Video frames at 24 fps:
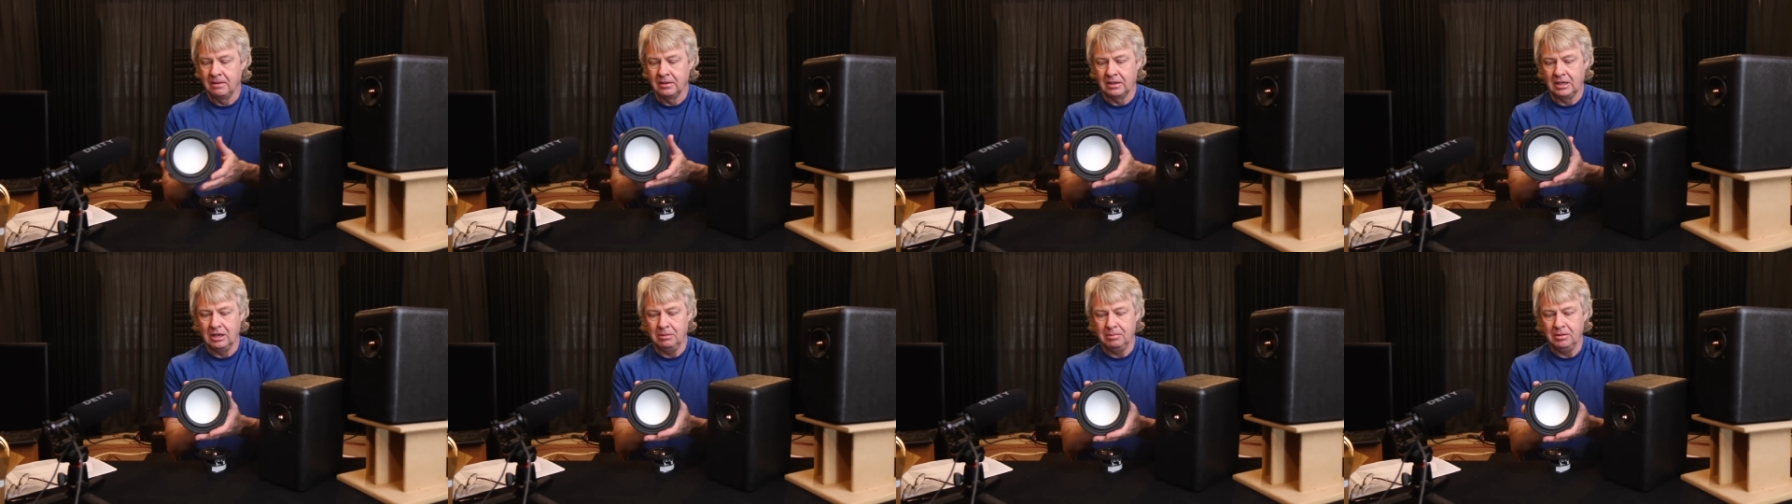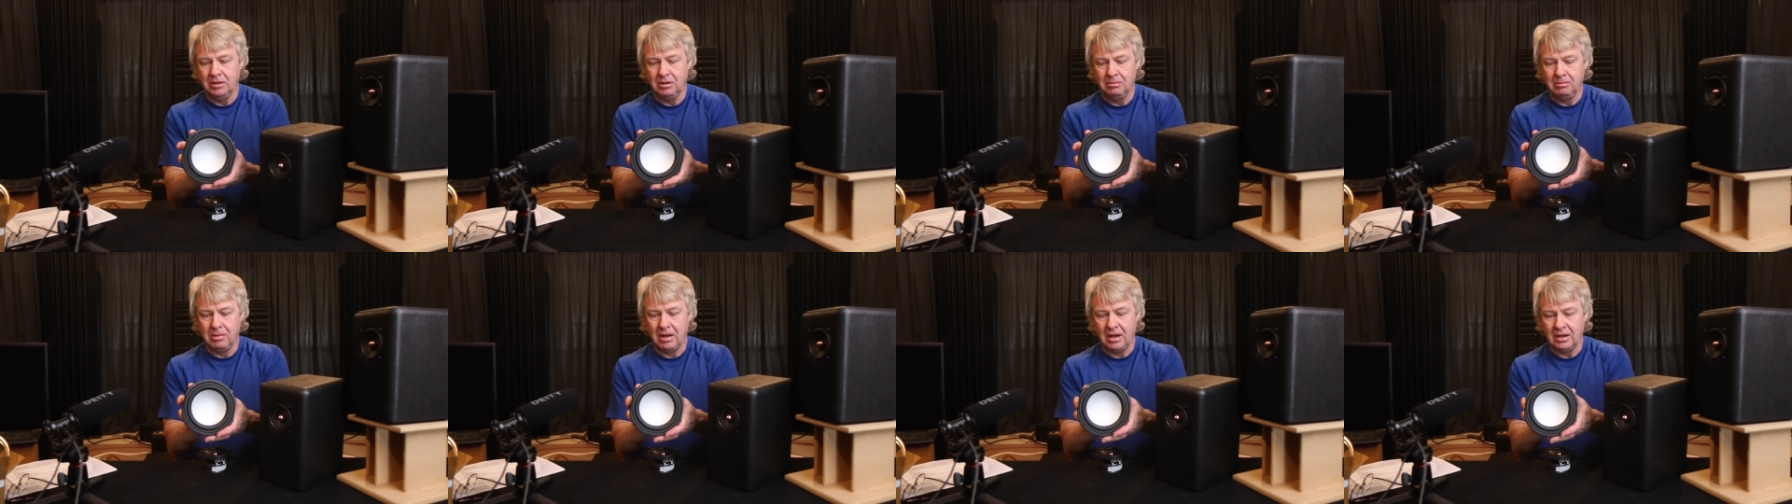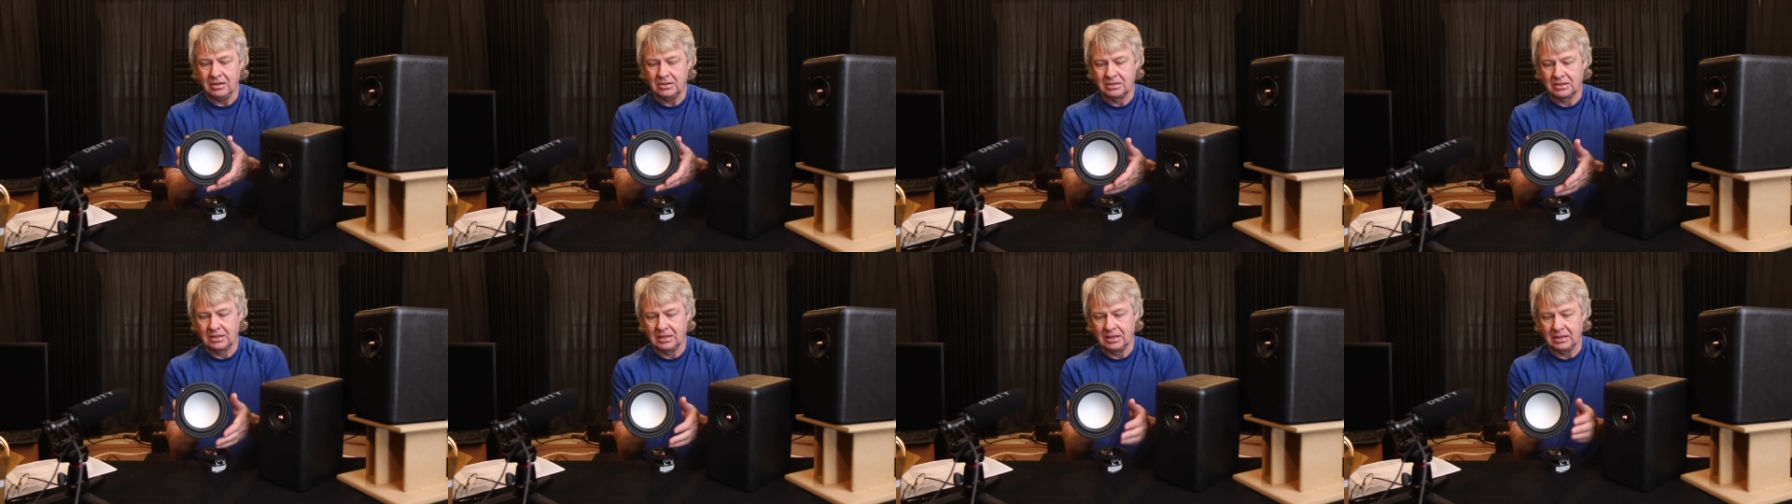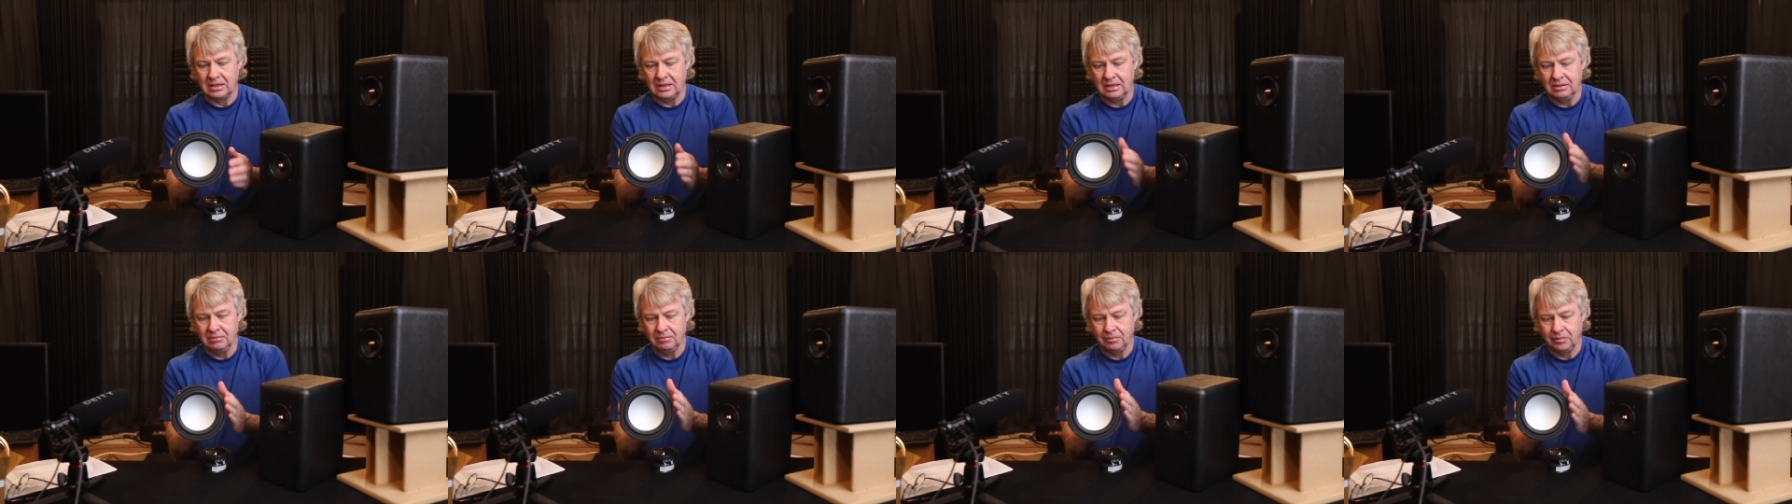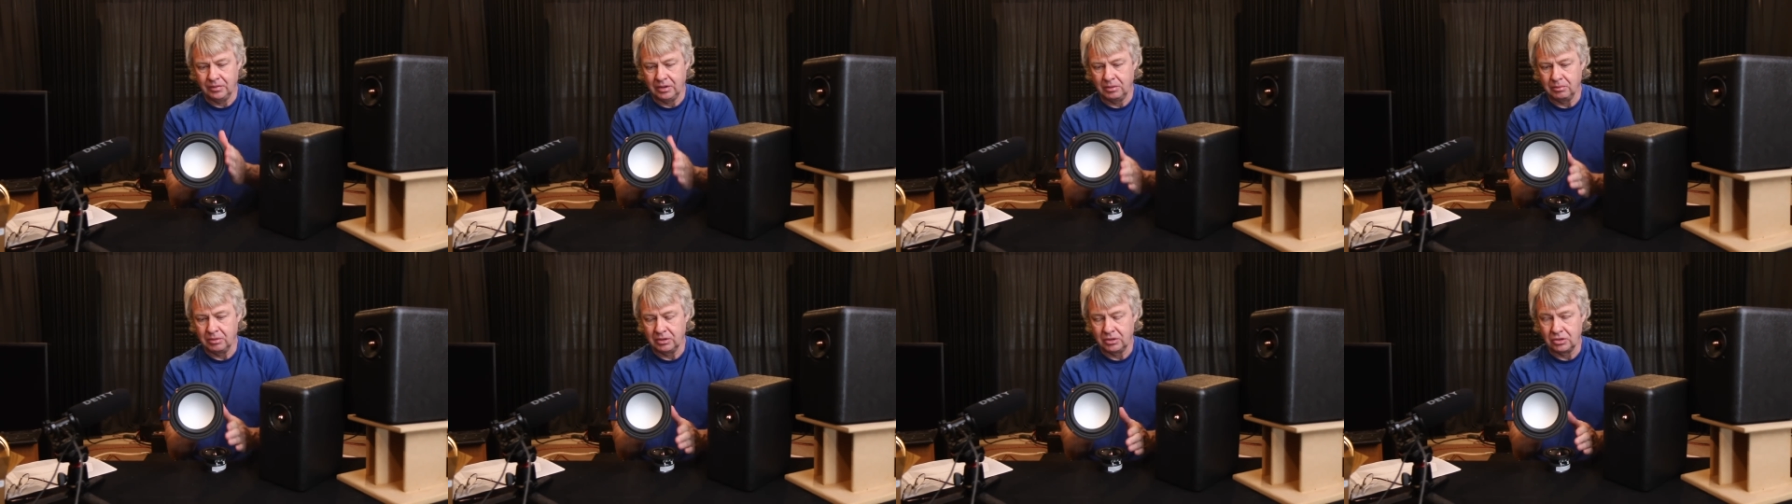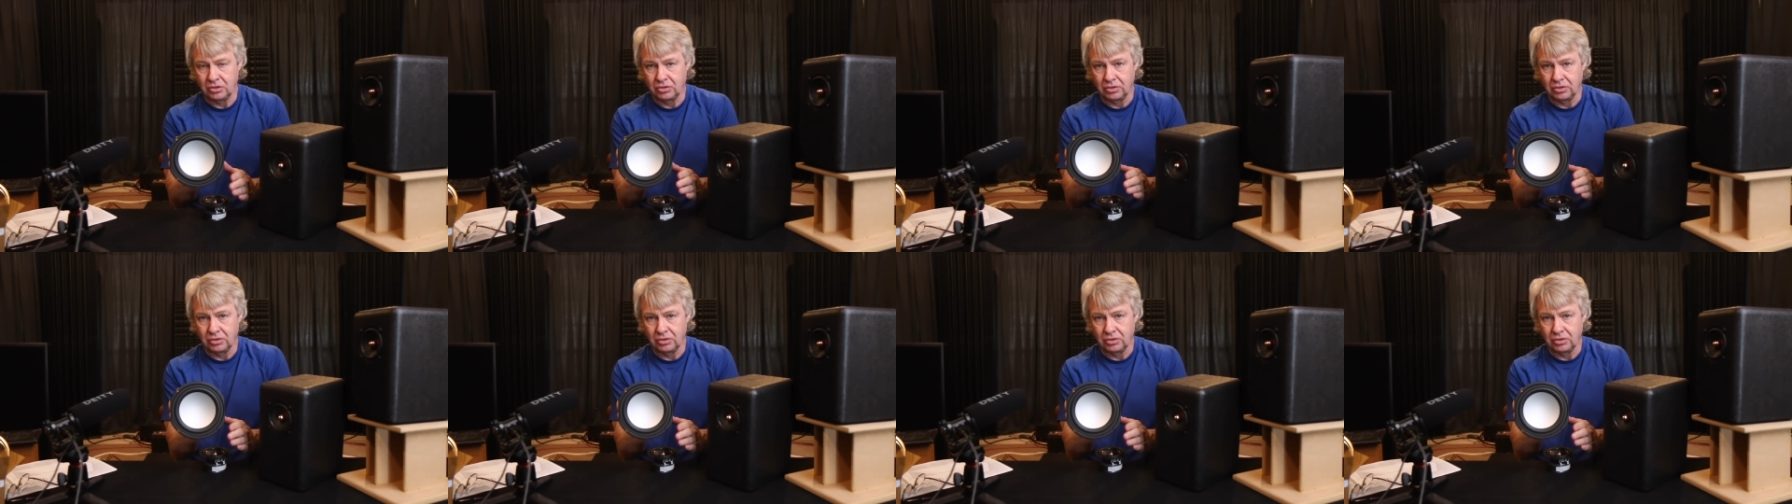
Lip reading: keeping the box skinny, and with the